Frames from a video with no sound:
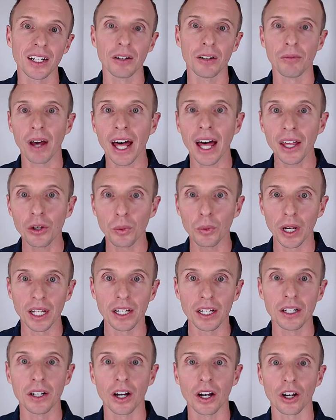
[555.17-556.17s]
and
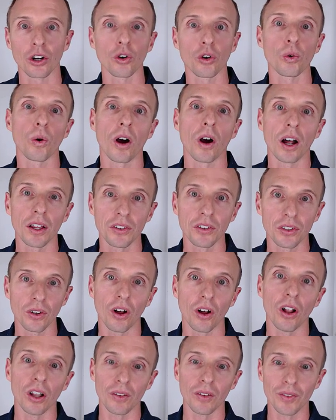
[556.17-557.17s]
evaluated across
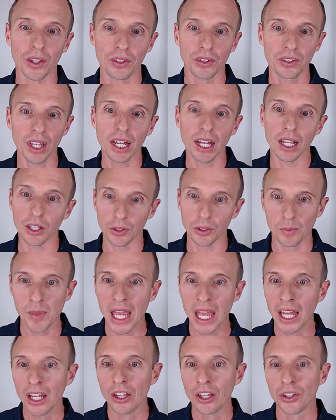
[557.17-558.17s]
all of the cells.
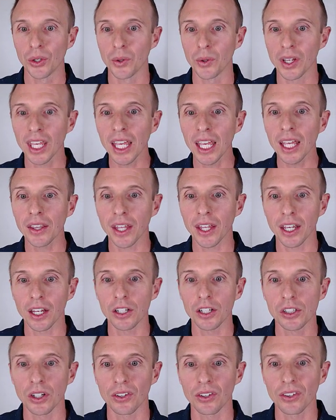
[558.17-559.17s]
So again, like
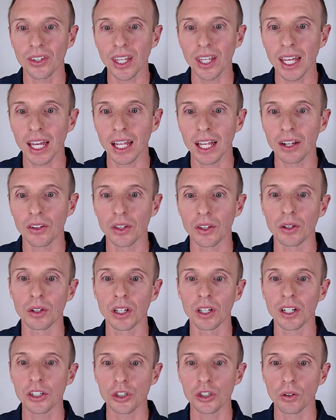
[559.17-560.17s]
I just said, the
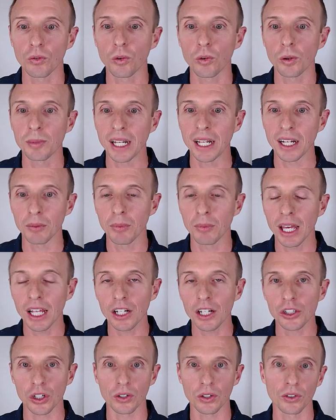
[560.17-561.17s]
conditional formatting
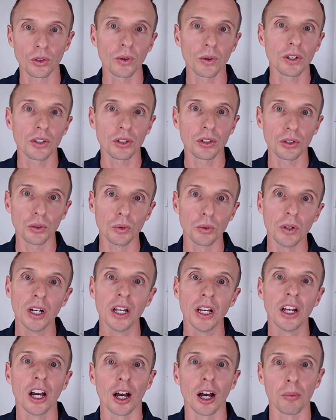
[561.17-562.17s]
manager is going to
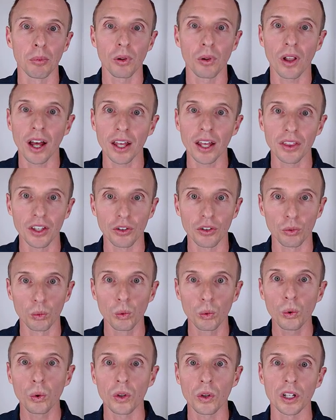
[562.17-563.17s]
apply this
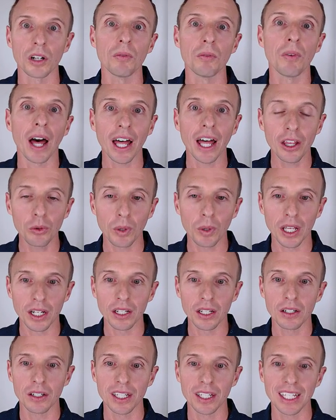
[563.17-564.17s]
rule and evaluate
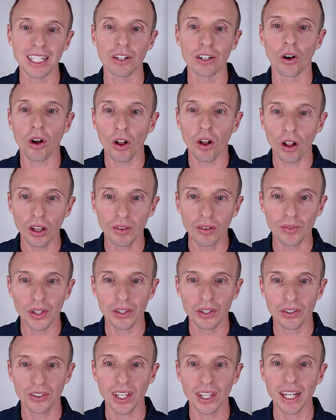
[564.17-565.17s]
it in all of the
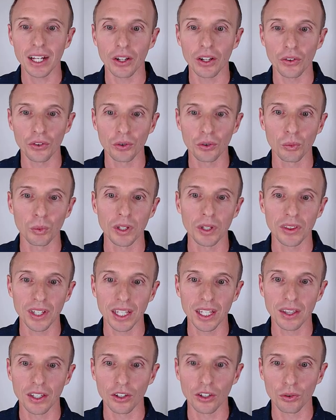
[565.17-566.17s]
cells
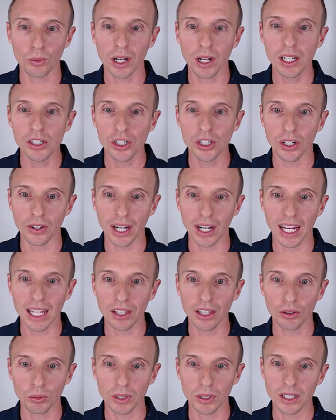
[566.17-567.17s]
within this range here,
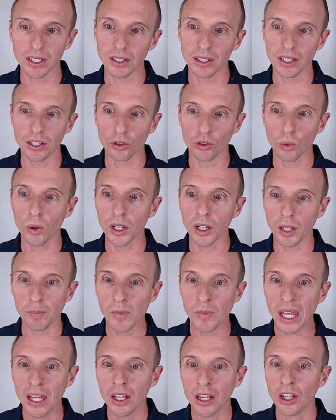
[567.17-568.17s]
A3 to D20.
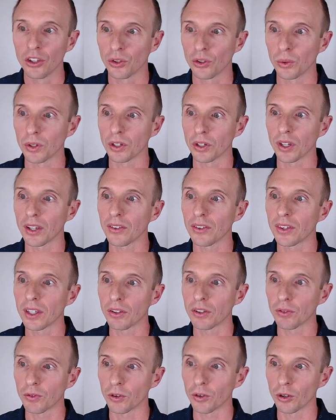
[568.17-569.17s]
So it does
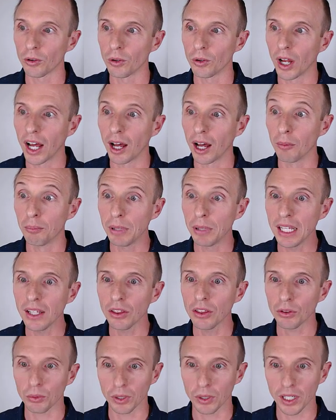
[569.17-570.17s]
this for uh,
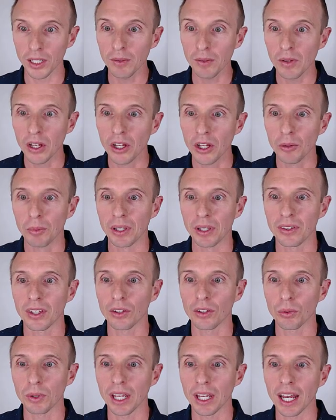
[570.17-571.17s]
B3, but
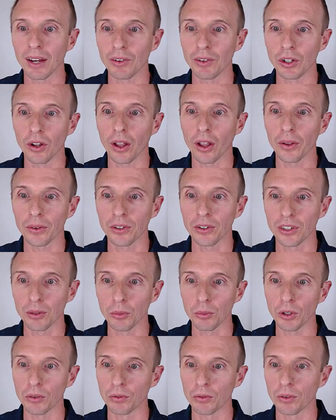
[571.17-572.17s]
since we have a dollar
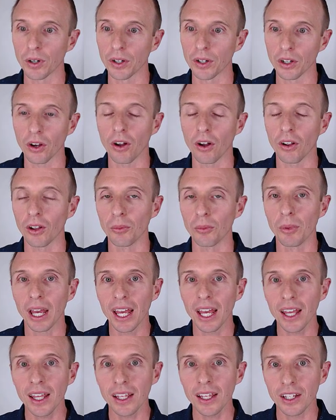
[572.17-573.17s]
symbol in front of column
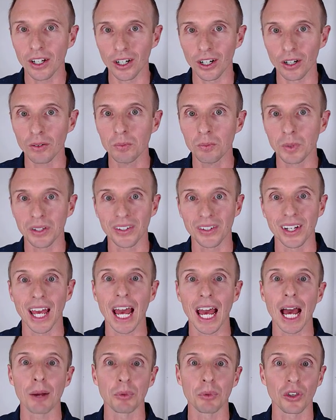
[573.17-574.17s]
A here, that's an
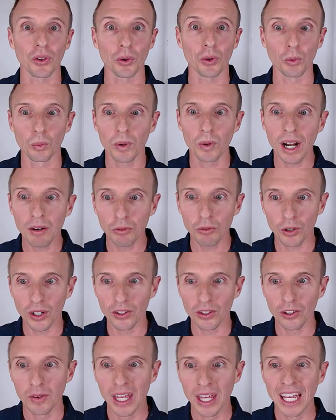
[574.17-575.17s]
absolute
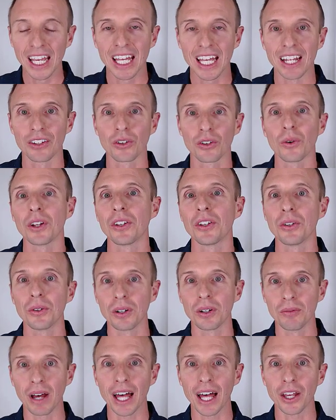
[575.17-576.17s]
reference, and it's going to
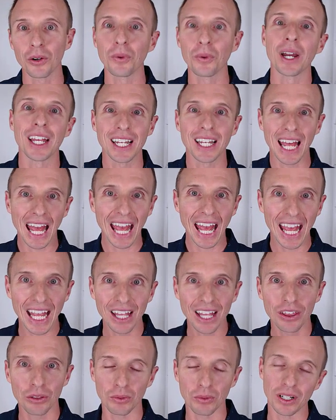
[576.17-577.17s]
evaluate
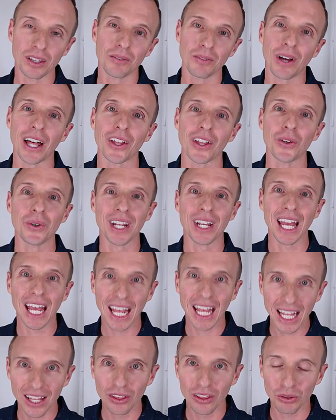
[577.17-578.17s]
A3, the value in
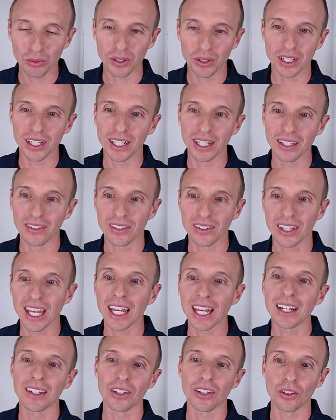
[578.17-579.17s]
A3
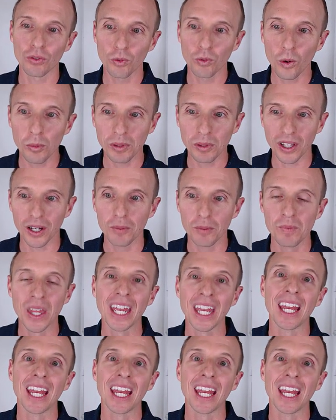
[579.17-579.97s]
instead in this formula,